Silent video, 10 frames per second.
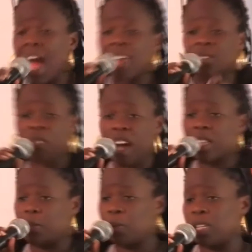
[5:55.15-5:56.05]
as far
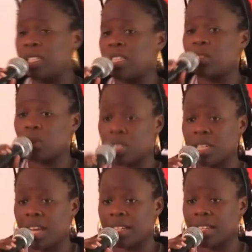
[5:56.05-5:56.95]
as policy is
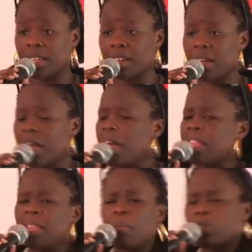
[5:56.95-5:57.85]
concerned.
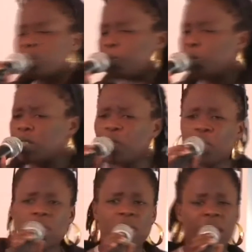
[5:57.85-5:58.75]
The most
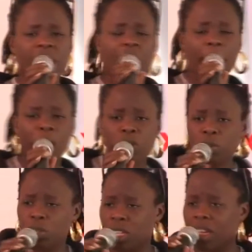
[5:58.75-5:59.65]
beautiful thing about
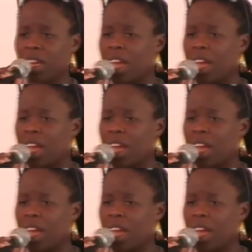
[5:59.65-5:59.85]
music